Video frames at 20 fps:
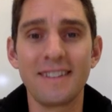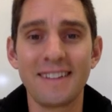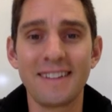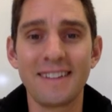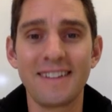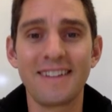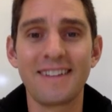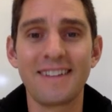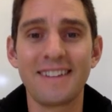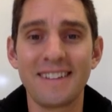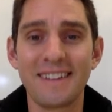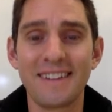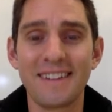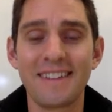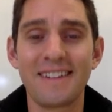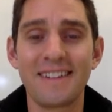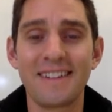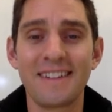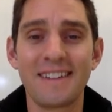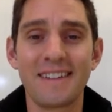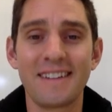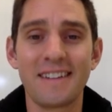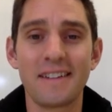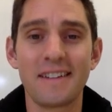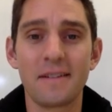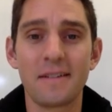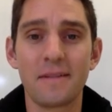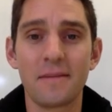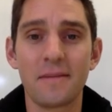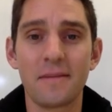
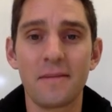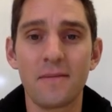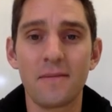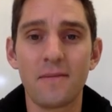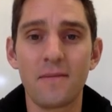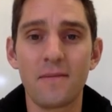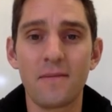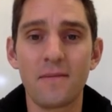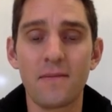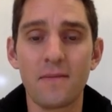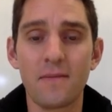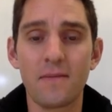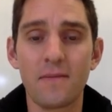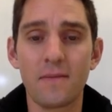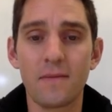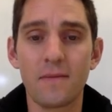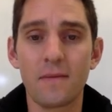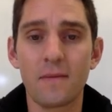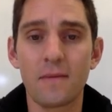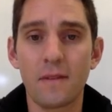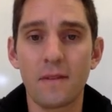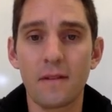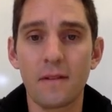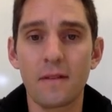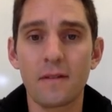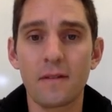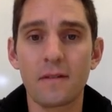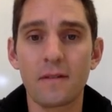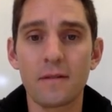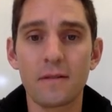
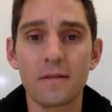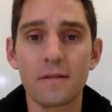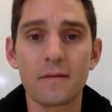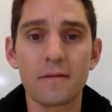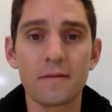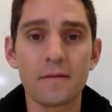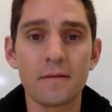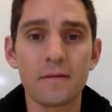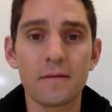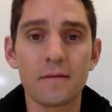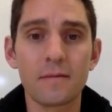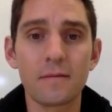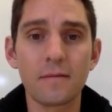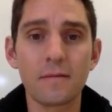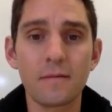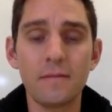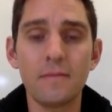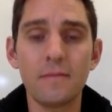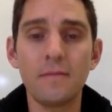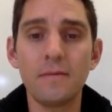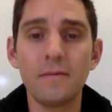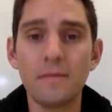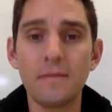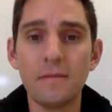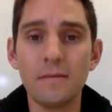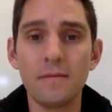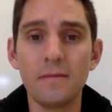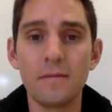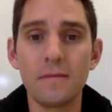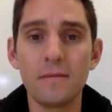
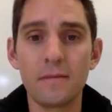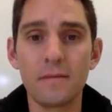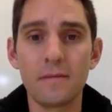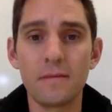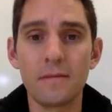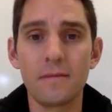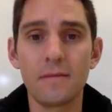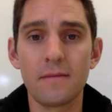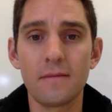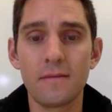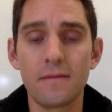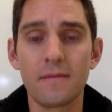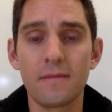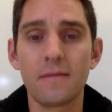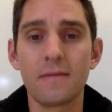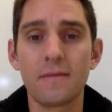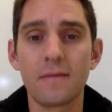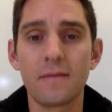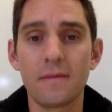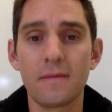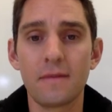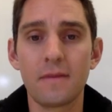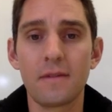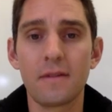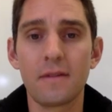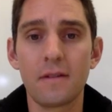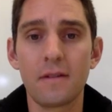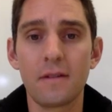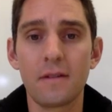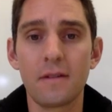
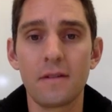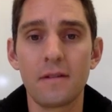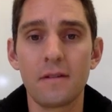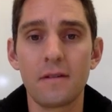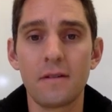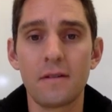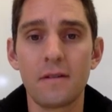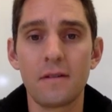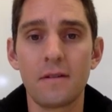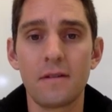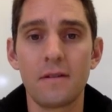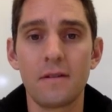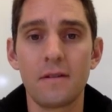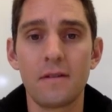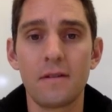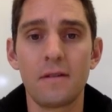(not speaking)